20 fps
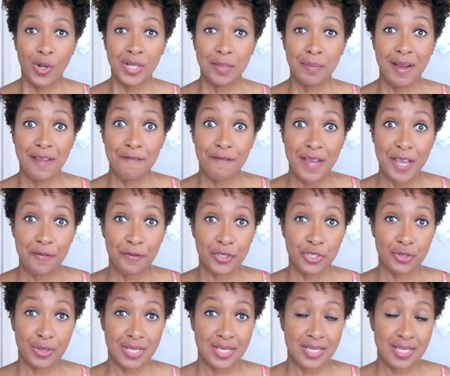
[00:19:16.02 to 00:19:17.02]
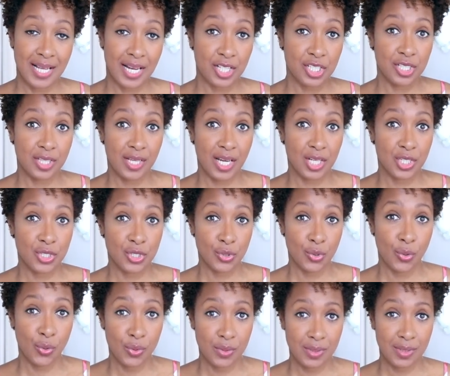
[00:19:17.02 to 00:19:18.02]
one of my favorite dresses actually that I
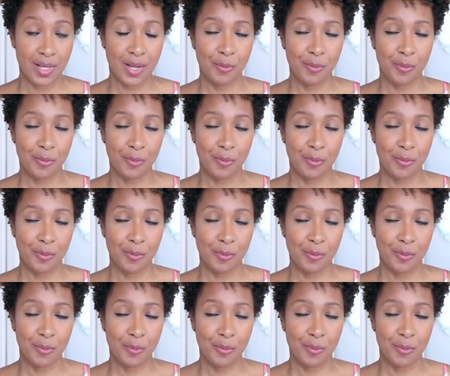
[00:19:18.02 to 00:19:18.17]
saw,